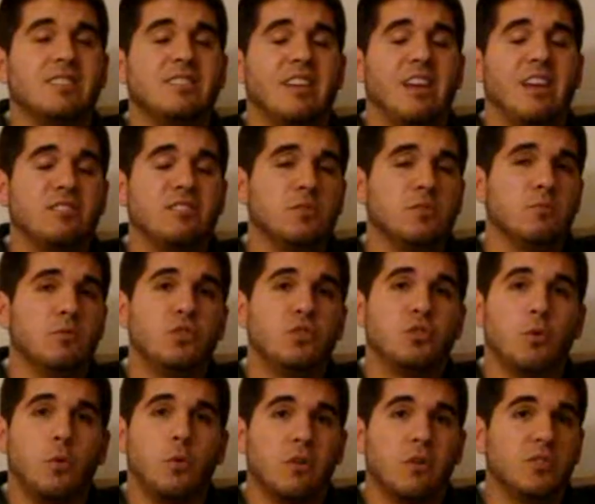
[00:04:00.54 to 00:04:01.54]
as Sanchez
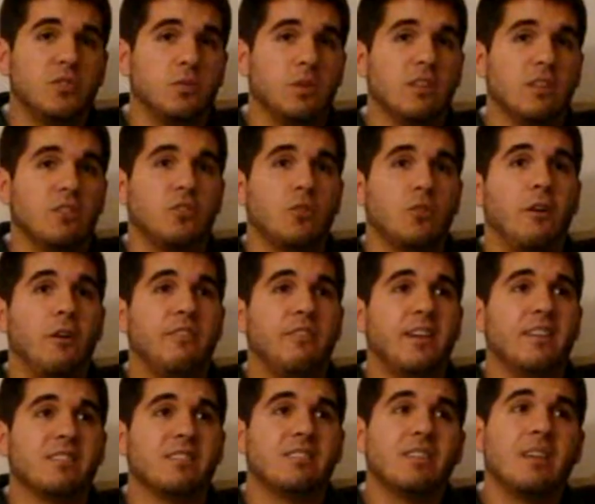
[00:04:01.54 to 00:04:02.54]
matures in this
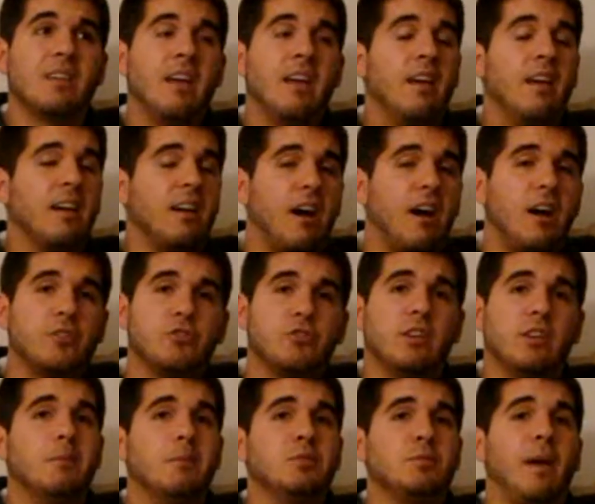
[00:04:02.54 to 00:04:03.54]
offense,
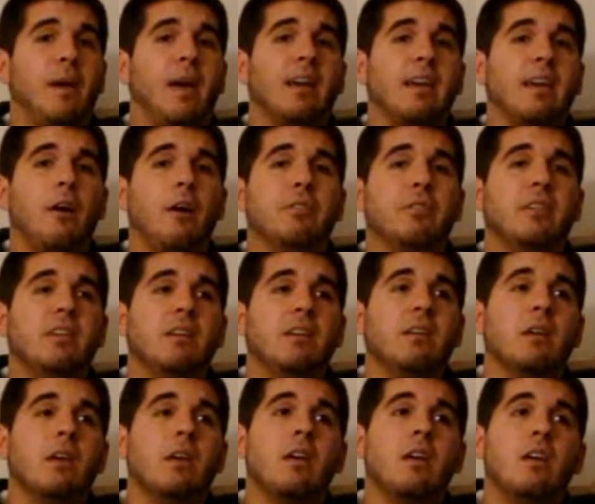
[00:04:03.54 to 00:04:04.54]
Contry comes back
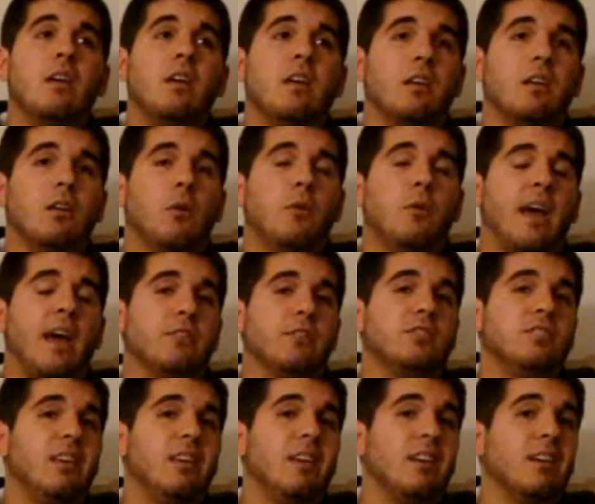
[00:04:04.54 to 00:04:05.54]
healthy. Now you're
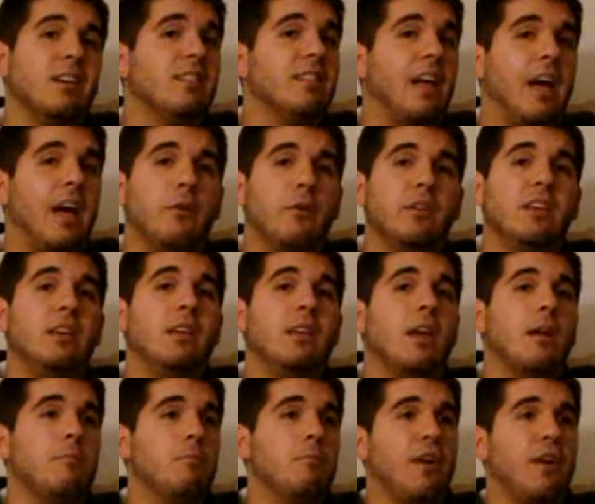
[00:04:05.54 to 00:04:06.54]
seeing
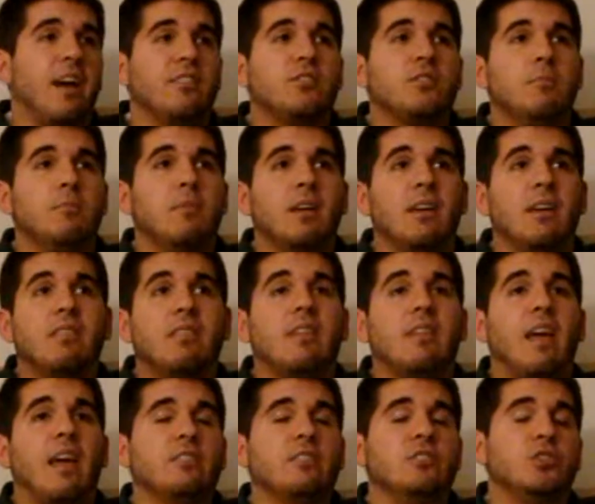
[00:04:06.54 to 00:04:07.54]
Clowney and Brad
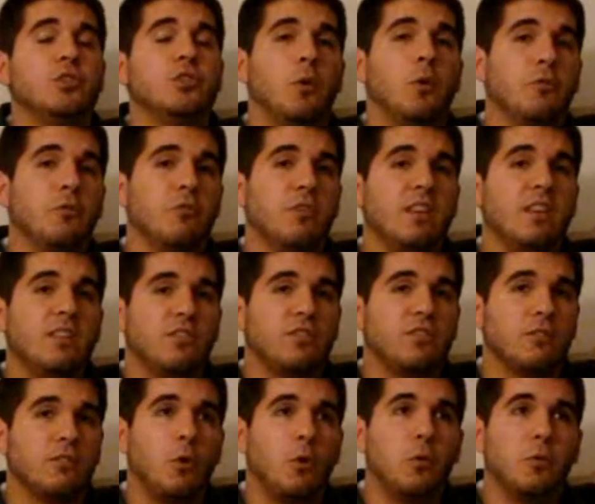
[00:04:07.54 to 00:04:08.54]
Smith and Sean Green
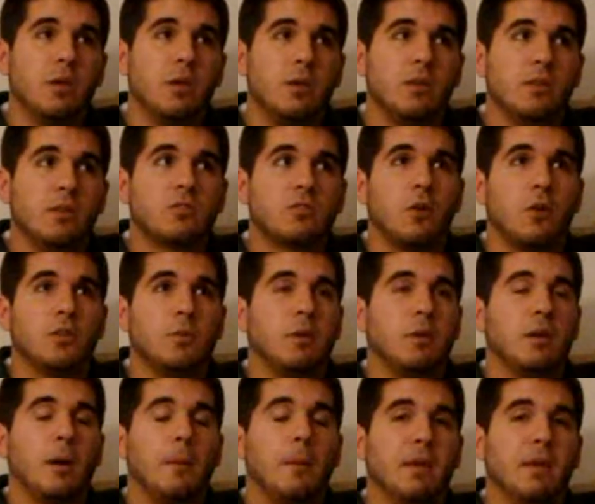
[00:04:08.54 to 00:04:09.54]
slowly starting to
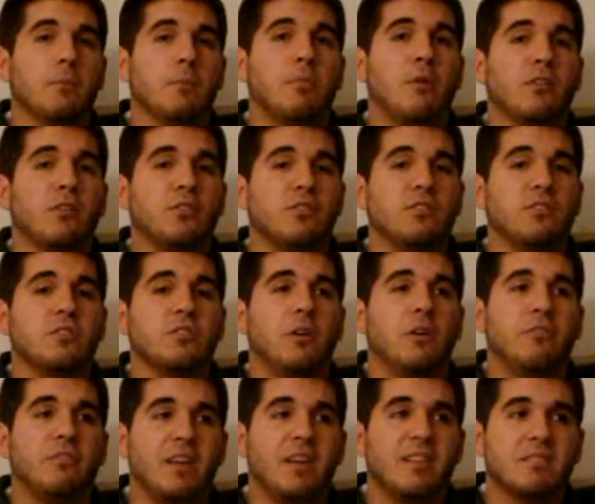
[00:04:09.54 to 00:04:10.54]
become bigger parts of this
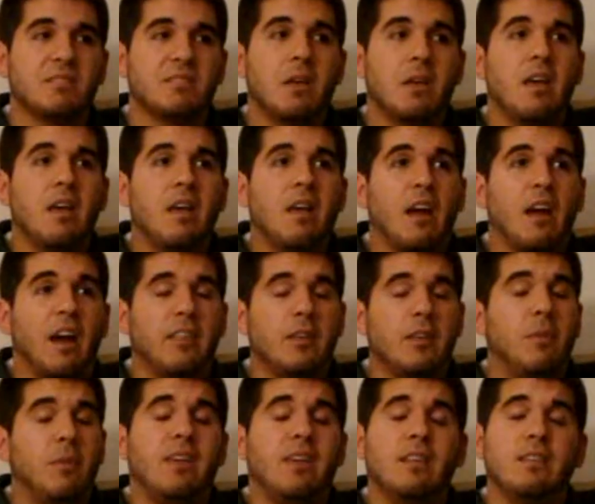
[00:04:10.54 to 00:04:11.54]
offense. I
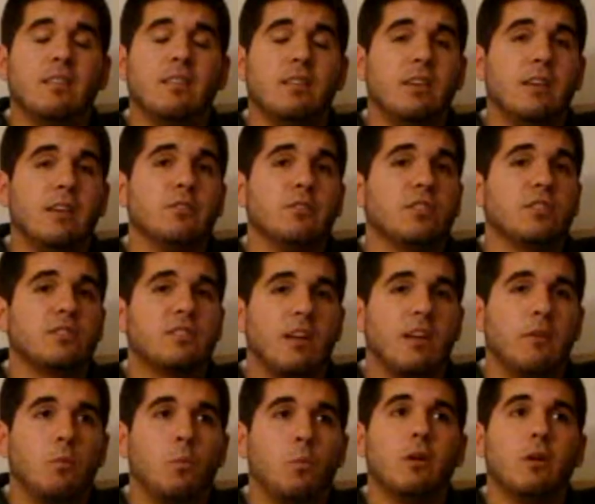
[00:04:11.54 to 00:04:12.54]
think by the end of the year, the Jets
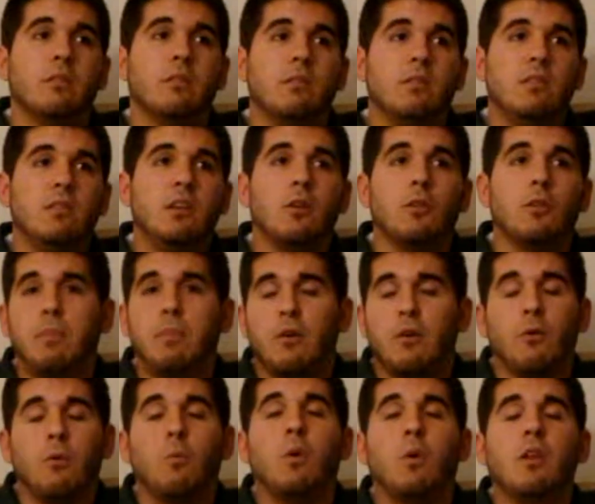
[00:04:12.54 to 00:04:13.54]
could have one of
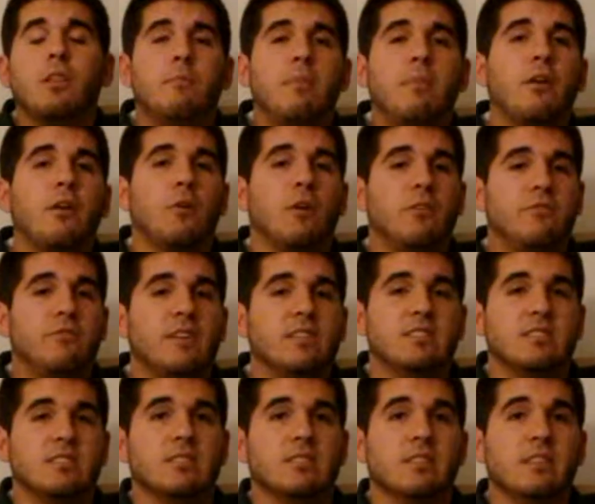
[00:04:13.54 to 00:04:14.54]
the better
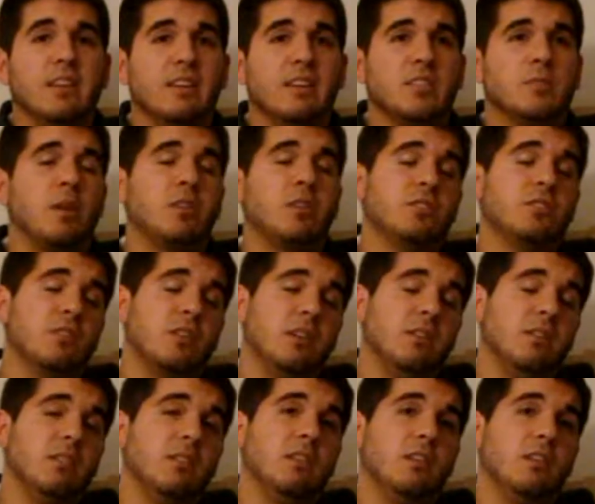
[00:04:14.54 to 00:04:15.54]
offenses in the league,
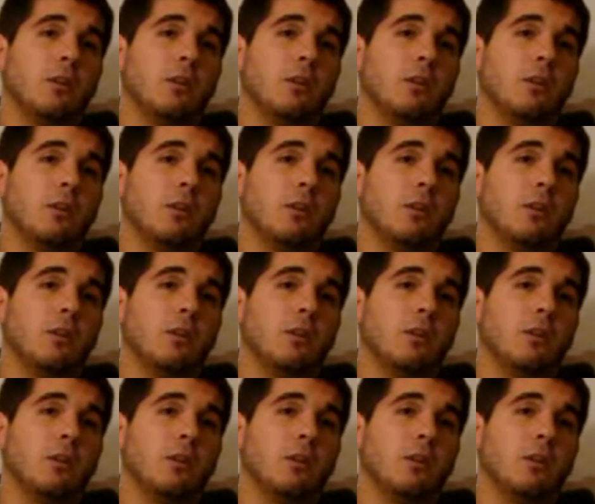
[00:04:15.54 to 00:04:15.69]
especially